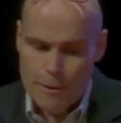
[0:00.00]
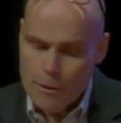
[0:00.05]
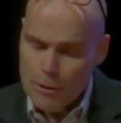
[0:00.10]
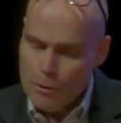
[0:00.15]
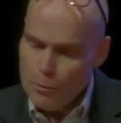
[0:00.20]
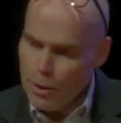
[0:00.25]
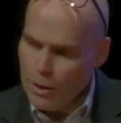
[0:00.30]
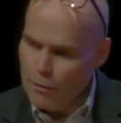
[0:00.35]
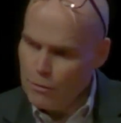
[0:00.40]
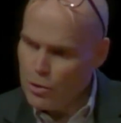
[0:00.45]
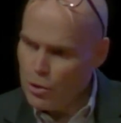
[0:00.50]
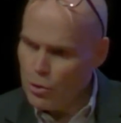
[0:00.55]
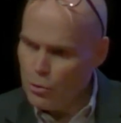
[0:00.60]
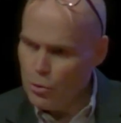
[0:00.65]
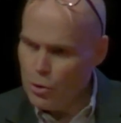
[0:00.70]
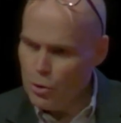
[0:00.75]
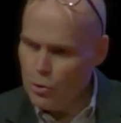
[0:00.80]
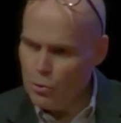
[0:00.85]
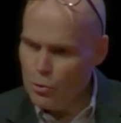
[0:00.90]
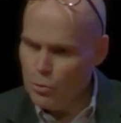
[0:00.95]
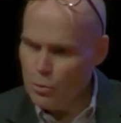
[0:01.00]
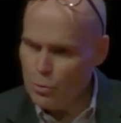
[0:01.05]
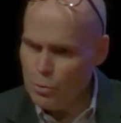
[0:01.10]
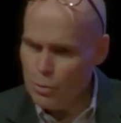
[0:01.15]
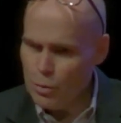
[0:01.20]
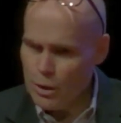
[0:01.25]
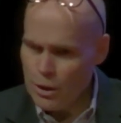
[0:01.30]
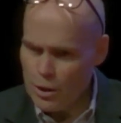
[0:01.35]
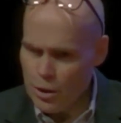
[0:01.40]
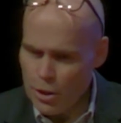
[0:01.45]
We have 2 new
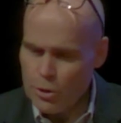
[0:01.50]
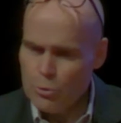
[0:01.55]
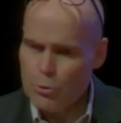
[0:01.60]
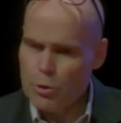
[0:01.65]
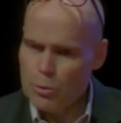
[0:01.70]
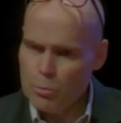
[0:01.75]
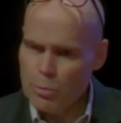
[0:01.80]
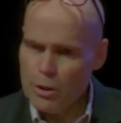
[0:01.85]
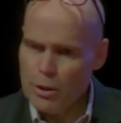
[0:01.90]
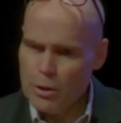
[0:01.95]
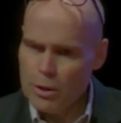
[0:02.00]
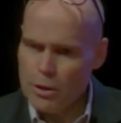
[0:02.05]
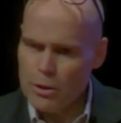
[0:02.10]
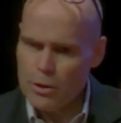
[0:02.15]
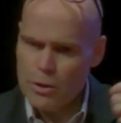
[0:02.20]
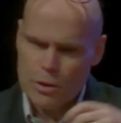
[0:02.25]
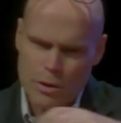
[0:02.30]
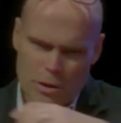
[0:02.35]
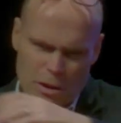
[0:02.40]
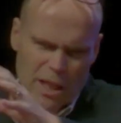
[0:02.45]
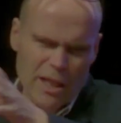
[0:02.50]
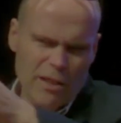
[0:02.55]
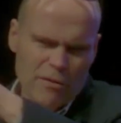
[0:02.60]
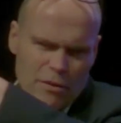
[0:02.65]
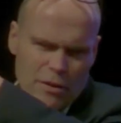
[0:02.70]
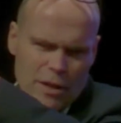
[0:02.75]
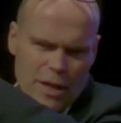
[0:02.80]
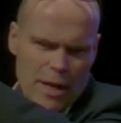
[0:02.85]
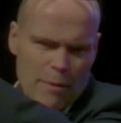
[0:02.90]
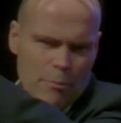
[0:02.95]
industrial buildings. A lot of
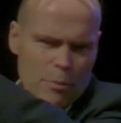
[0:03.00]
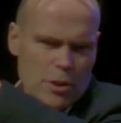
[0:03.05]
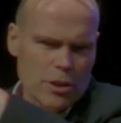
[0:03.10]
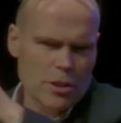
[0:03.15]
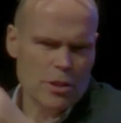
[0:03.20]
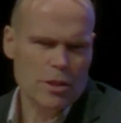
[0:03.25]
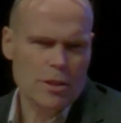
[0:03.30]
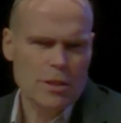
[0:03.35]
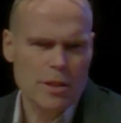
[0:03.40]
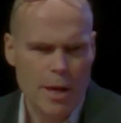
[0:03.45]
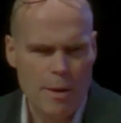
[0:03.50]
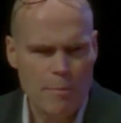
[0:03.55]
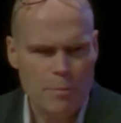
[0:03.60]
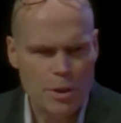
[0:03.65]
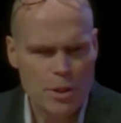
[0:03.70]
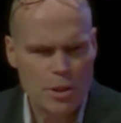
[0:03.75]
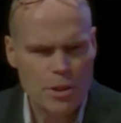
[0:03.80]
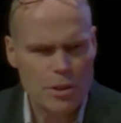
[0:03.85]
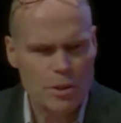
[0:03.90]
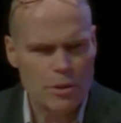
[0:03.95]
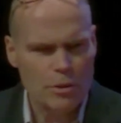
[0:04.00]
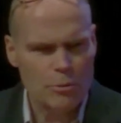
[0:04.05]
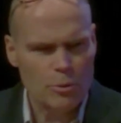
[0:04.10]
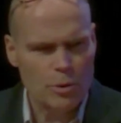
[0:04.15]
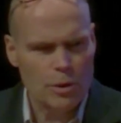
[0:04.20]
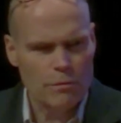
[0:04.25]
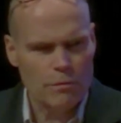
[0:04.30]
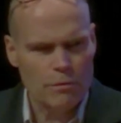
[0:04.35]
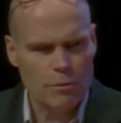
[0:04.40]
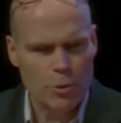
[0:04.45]
campus is empty still. We're
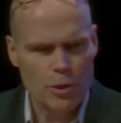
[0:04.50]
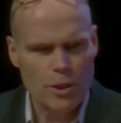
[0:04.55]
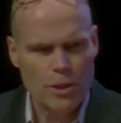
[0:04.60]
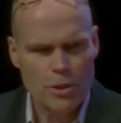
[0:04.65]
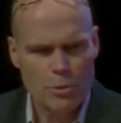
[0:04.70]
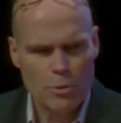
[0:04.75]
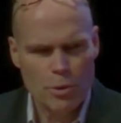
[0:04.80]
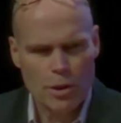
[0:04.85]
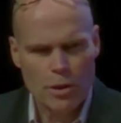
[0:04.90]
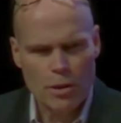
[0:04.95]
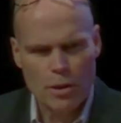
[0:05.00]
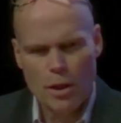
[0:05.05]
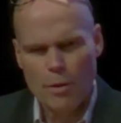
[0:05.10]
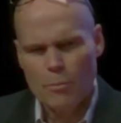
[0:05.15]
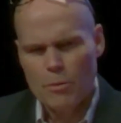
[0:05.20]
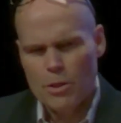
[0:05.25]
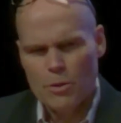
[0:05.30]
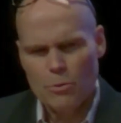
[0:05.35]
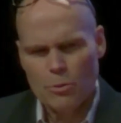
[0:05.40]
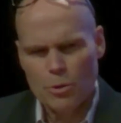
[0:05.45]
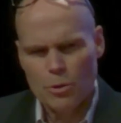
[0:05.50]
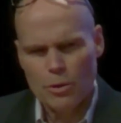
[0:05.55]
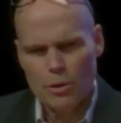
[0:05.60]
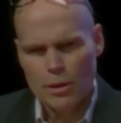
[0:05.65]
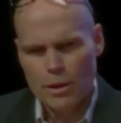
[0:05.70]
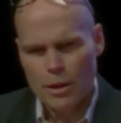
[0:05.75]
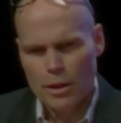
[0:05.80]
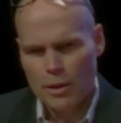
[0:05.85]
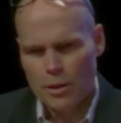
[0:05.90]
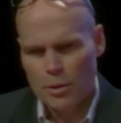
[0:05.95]
40 square kilometers. We only
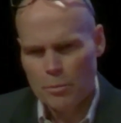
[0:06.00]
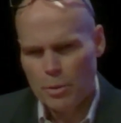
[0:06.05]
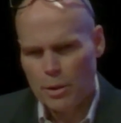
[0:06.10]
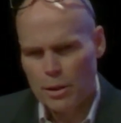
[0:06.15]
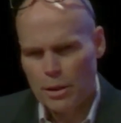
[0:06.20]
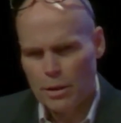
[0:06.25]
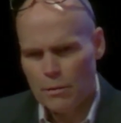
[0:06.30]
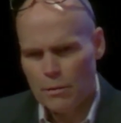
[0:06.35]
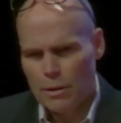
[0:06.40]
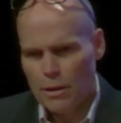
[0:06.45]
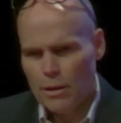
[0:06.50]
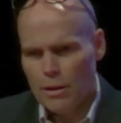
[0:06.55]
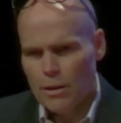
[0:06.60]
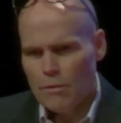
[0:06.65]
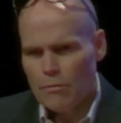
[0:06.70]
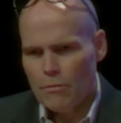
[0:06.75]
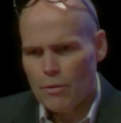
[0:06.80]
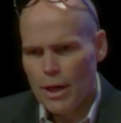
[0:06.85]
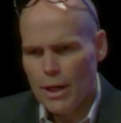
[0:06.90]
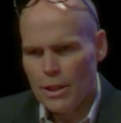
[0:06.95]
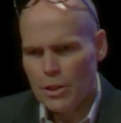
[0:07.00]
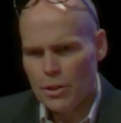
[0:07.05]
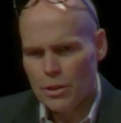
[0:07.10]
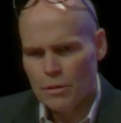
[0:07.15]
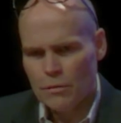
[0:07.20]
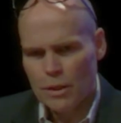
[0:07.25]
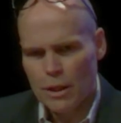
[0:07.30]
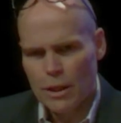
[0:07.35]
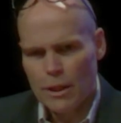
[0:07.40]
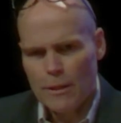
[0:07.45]
occupy a fraction of
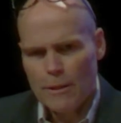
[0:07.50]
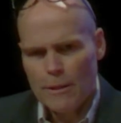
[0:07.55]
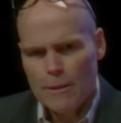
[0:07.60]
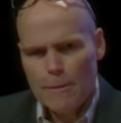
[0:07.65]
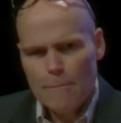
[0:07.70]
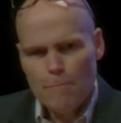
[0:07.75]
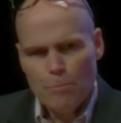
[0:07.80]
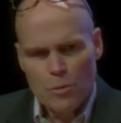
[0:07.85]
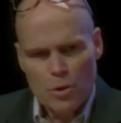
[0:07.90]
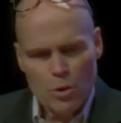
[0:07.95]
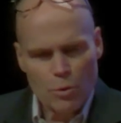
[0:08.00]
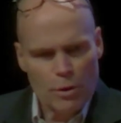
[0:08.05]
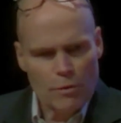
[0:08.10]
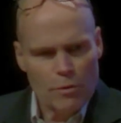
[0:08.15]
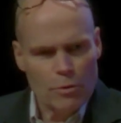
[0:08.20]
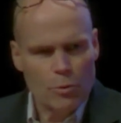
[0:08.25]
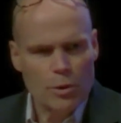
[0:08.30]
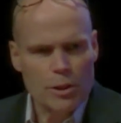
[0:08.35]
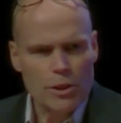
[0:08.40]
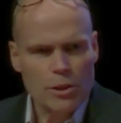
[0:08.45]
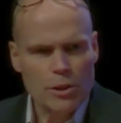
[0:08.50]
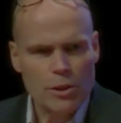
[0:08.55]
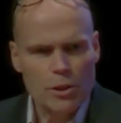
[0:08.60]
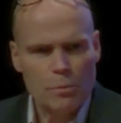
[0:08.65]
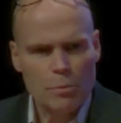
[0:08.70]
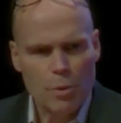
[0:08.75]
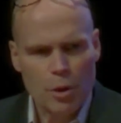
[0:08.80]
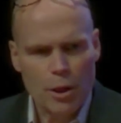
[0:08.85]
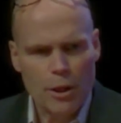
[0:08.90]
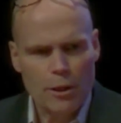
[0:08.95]
that. So we have a research
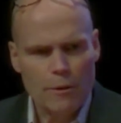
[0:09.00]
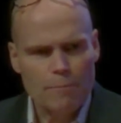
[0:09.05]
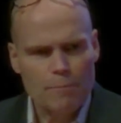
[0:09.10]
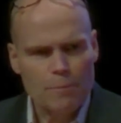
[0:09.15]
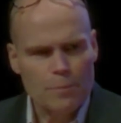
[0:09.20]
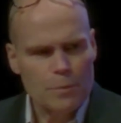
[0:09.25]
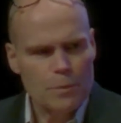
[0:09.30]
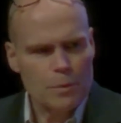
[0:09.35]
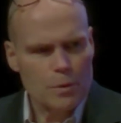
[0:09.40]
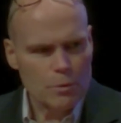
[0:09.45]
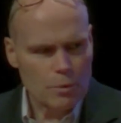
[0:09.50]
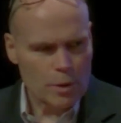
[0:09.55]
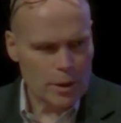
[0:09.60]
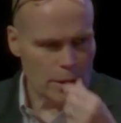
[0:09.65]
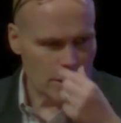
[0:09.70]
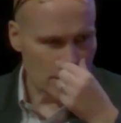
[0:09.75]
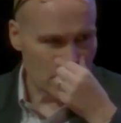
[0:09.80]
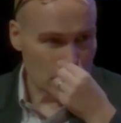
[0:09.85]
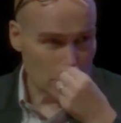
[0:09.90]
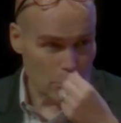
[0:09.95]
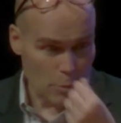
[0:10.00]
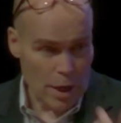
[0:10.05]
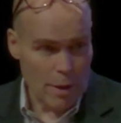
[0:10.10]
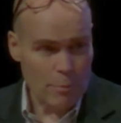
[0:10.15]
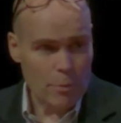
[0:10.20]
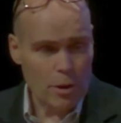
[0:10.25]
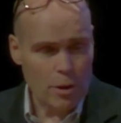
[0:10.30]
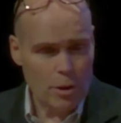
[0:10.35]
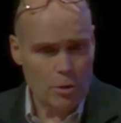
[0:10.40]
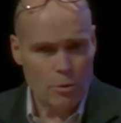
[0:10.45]
park. Right now,
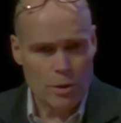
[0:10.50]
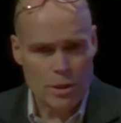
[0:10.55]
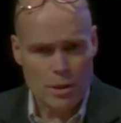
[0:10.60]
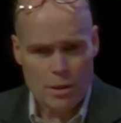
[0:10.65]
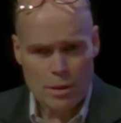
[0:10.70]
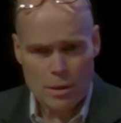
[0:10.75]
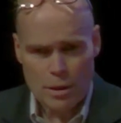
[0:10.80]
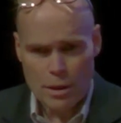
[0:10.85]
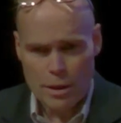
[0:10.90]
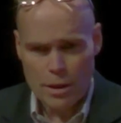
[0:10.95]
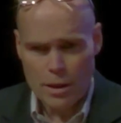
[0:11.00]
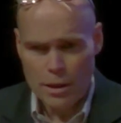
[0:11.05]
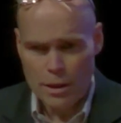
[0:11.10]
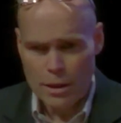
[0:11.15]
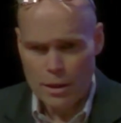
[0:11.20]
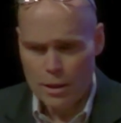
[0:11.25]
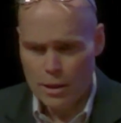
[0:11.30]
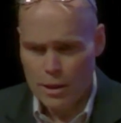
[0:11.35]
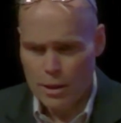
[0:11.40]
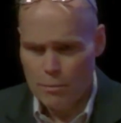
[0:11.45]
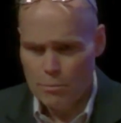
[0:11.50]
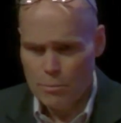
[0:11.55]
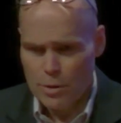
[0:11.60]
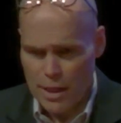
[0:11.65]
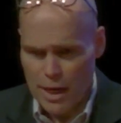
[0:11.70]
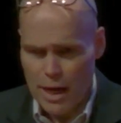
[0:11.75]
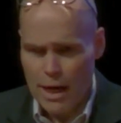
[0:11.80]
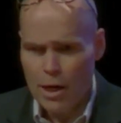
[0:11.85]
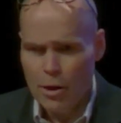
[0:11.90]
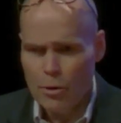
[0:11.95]
Aramco and
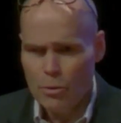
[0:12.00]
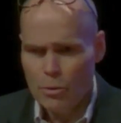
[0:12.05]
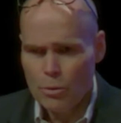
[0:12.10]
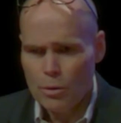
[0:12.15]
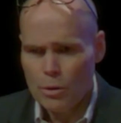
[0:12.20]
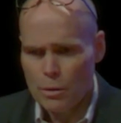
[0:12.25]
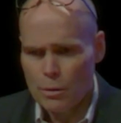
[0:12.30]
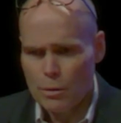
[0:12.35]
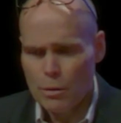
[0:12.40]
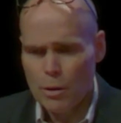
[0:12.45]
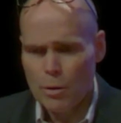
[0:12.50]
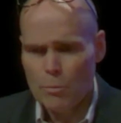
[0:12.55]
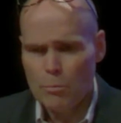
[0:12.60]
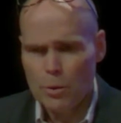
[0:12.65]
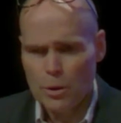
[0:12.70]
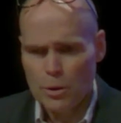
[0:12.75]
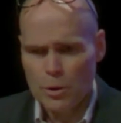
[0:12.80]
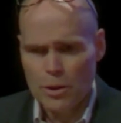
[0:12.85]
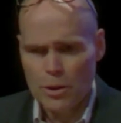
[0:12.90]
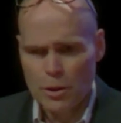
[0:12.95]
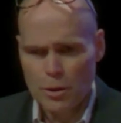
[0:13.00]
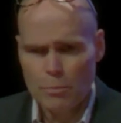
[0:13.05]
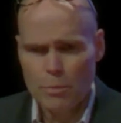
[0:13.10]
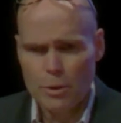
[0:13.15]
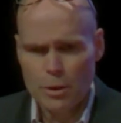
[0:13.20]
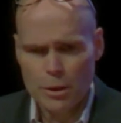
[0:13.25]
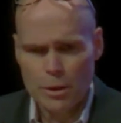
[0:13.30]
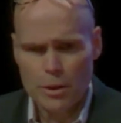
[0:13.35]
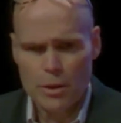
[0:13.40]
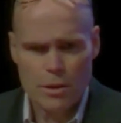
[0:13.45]
Dow are building their
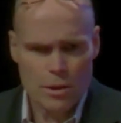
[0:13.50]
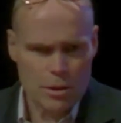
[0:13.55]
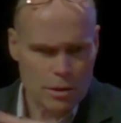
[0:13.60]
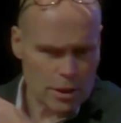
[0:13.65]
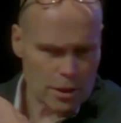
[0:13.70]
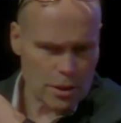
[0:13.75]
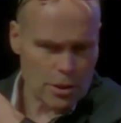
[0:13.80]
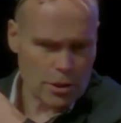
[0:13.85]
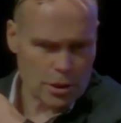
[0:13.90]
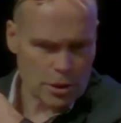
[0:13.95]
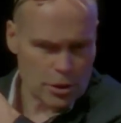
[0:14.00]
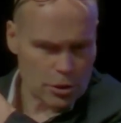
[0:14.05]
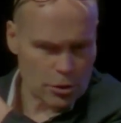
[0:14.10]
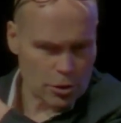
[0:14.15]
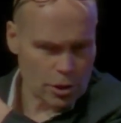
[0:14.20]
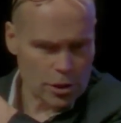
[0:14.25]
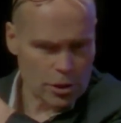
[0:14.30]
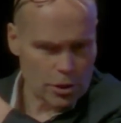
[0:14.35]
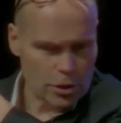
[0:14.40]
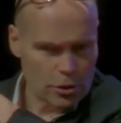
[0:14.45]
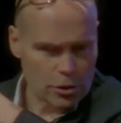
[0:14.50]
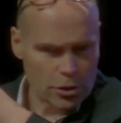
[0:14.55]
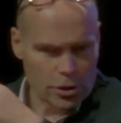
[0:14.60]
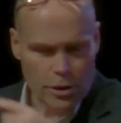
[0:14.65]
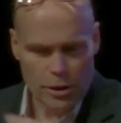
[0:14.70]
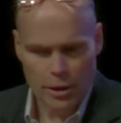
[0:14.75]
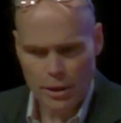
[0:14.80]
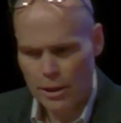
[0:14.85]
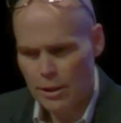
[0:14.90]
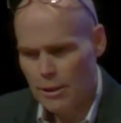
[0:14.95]
buildings, and that's the construction you
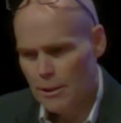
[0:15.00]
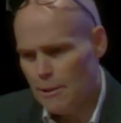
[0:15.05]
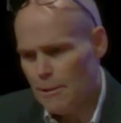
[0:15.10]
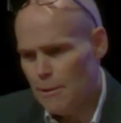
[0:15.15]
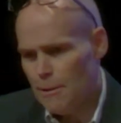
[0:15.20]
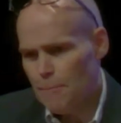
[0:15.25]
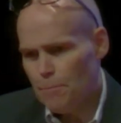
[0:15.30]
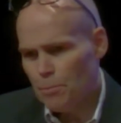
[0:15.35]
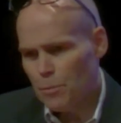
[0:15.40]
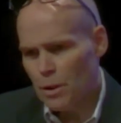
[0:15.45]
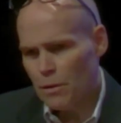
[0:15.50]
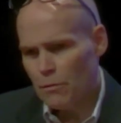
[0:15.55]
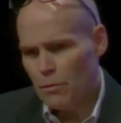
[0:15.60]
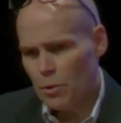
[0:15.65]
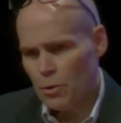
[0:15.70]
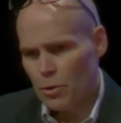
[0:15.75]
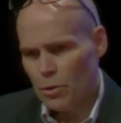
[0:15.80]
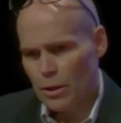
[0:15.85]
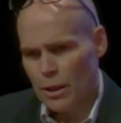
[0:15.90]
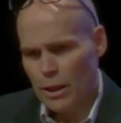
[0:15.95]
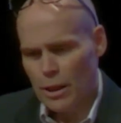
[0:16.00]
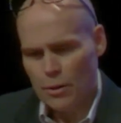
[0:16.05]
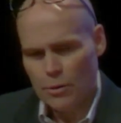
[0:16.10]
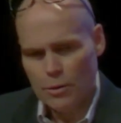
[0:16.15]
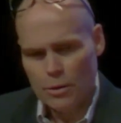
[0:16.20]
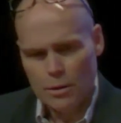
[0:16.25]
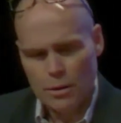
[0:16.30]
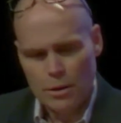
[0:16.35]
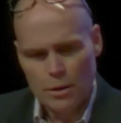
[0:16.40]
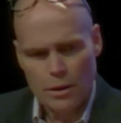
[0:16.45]
see if you look out
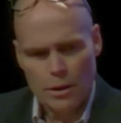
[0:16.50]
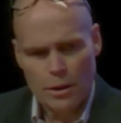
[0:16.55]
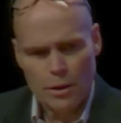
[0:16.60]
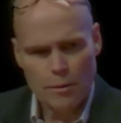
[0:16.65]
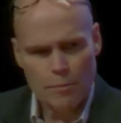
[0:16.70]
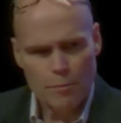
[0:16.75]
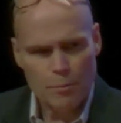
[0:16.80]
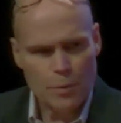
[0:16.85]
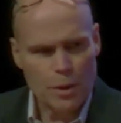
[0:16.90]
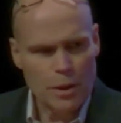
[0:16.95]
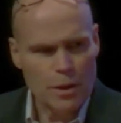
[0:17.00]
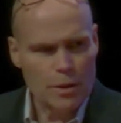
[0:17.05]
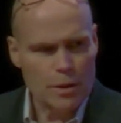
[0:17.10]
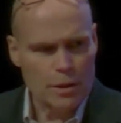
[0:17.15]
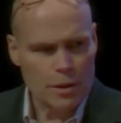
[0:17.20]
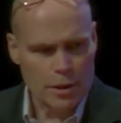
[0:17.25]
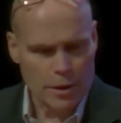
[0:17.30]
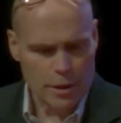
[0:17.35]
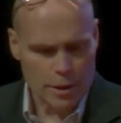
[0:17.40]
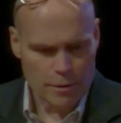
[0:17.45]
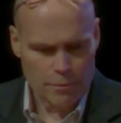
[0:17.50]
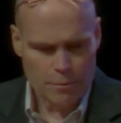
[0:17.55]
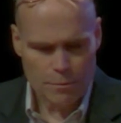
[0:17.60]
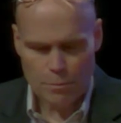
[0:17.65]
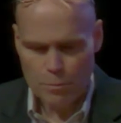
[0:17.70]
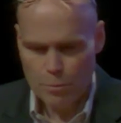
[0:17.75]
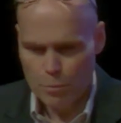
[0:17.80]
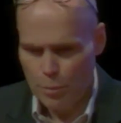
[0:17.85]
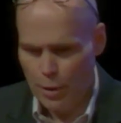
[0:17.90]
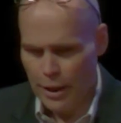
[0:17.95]
into the
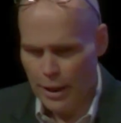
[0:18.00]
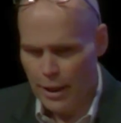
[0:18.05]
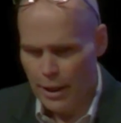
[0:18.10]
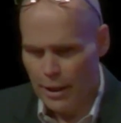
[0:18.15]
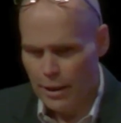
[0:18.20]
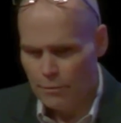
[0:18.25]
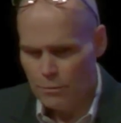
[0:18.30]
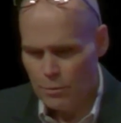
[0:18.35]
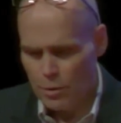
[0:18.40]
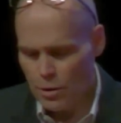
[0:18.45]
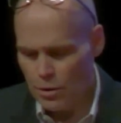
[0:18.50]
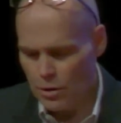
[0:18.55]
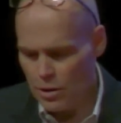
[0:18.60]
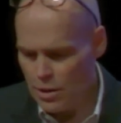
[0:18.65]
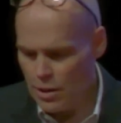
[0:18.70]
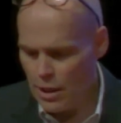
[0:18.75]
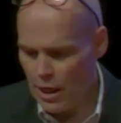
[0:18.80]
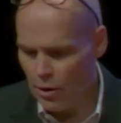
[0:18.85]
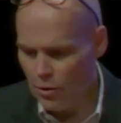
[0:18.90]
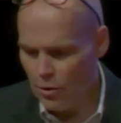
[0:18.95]
bay to the south.